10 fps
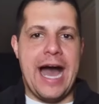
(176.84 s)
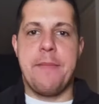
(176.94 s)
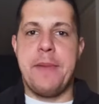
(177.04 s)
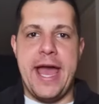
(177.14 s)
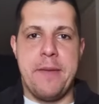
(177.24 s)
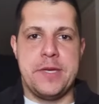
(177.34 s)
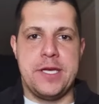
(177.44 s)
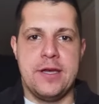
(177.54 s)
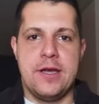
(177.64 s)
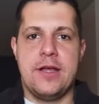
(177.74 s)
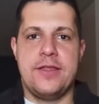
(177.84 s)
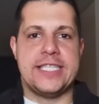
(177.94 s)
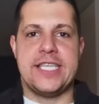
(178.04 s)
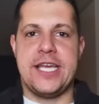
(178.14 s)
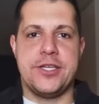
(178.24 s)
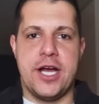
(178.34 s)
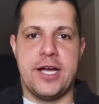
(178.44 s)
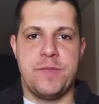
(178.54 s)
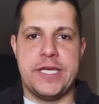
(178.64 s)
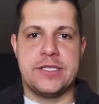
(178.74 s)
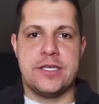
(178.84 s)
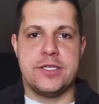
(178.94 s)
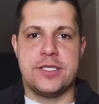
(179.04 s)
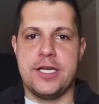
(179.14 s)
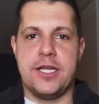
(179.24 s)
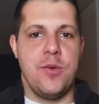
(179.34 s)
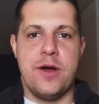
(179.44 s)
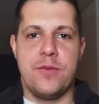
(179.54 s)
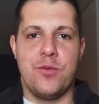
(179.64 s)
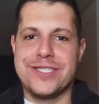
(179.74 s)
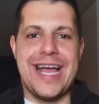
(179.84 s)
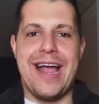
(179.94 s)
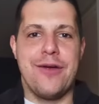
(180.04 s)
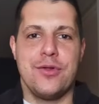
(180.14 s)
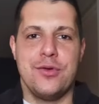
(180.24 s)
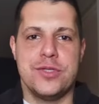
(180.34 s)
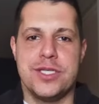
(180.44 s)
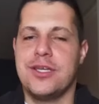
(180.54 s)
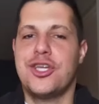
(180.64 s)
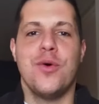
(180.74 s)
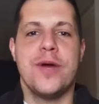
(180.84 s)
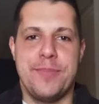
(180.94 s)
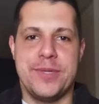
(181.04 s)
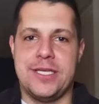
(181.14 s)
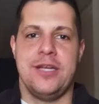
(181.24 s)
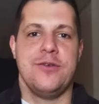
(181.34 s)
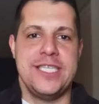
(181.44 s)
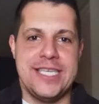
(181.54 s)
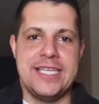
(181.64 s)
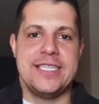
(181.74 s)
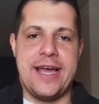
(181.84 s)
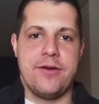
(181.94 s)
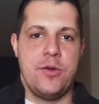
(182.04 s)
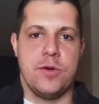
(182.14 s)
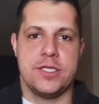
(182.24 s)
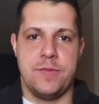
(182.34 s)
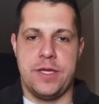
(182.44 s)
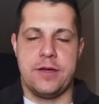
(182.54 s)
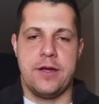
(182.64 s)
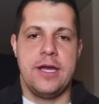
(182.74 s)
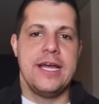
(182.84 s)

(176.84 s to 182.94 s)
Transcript: I'm happy that St. John's basically just said, you know what, we're tired of losing. Go get Pitino. He's in town. He wants to be there.